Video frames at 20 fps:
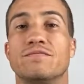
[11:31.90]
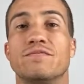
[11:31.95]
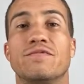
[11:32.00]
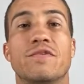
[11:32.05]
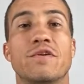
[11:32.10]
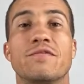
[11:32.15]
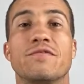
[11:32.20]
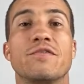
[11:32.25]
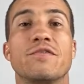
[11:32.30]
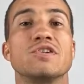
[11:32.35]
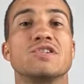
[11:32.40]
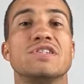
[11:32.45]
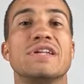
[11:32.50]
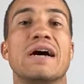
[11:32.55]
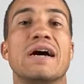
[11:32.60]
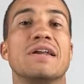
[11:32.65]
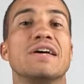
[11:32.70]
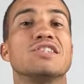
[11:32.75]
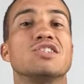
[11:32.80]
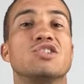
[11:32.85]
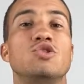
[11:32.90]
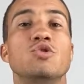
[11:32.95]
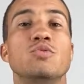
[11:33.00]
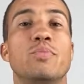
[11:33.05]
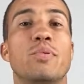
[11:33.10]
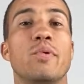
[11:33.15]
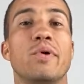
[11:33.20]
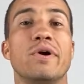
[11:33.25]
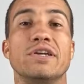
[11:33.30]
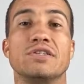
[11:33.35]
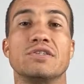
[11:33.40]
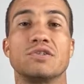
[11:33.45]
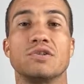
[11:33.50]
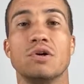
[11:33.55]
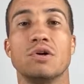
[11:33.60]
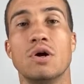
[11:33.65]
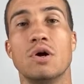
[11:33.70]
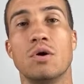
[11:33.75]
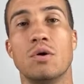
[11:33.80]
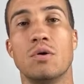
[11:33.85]
the first down. That's 2 points.
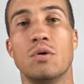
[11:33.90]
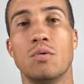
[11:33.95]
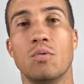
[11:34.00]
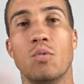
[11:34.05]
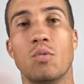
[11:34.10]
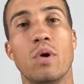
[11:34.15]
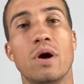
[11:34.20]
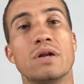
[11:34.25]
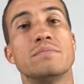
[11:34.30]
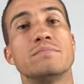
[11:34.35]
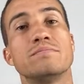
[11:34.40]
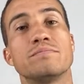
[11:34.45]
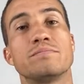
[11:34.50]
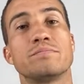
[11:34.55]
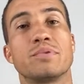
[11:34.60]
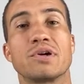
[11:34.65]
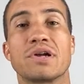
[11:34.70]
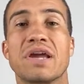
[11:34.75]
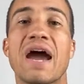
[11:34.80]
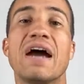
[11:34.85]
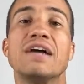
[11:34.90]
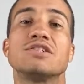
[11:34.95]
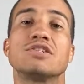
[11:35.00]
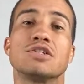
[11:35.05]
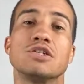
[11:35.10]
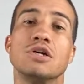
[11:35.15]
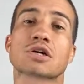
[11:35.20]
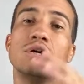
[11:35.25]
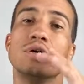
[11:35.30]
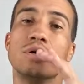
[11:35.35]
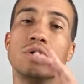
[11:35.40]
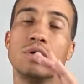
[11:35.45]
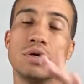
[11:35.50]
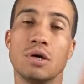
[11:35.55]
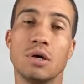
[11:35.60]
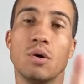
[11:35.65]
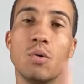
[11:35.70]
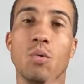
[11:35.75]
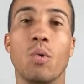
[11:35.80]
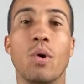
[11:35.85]
1 per catch,
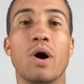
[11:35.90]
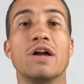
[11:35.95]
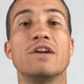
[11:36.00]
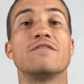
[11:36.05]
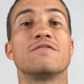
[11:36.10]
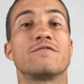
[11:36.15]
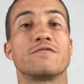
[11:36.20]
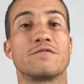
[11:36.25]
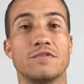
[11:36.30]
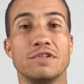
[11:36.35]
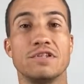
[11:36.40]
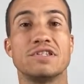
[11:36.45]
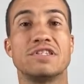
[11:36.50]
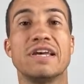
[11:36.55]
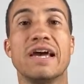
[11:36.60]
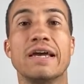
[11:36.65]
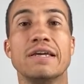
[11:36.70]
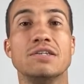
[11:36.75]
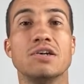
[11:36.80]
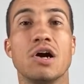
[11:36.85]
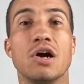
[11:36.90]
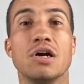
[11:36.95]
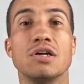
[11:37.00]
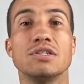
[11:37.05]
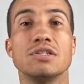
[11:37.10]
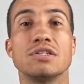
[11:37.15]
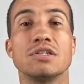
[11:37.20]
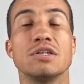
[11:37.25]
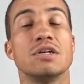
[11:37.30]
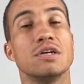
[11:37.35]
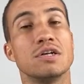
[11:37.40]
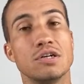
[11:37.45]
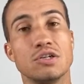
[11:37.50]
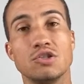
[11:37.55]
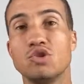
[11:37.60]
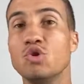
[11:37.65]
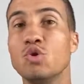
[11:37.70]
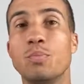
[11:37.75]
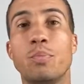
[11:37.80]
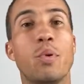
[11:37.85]
1 for the 10 yards.
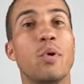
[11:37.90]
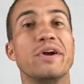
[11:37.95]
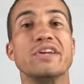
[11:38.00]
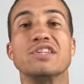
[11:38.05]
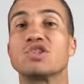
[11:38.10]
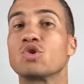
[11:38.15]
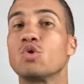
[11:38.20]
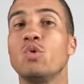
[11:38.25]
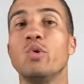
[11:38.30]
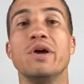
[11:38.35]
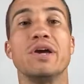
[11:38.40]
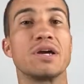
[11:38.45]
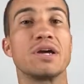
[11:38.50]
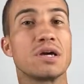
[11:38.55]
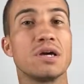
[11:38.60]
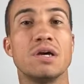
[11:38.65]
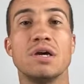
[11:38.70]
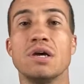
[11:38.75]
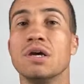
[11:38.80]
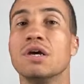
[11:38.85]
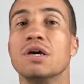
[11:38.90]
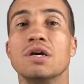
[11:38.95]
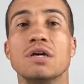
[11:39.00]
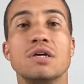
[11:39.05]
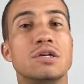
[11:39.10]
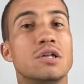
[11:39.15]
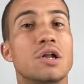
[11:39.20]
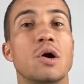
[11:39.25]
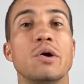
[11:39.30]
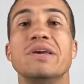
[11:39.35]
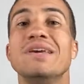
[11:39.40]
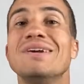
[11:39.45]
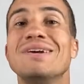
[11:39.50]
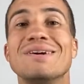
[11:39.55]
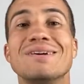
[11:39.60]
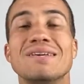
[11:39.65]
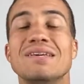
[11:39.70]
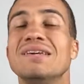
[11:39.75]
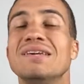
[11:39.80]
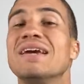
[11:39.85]
2 points, quick.
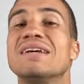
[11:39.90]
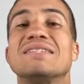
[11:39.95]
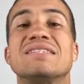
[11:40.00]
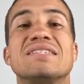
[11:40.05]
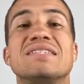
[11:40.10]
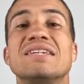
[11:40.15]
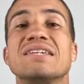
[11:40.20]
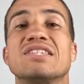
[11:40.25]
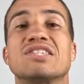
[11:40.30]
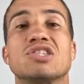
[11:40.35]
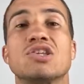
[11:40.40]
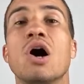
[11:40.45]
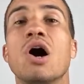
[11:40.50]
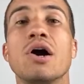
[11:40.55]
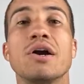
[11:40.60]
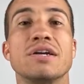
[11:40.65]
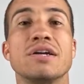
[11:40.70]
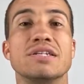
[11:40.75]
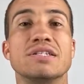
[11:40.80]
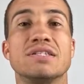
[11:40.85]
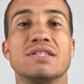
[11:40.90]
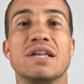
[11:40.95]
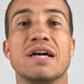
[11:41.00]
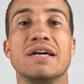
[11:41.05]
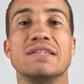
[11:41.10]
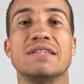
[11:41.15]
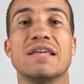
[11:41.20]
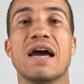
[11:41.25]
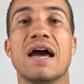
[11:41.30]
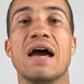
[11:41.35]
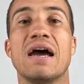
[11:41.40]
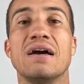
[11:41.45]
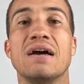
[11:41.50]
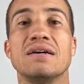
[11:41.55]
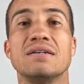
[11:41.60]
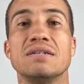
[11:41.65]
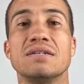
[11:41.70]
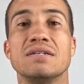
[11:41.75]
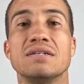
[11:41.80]
He gets 6 targets like that.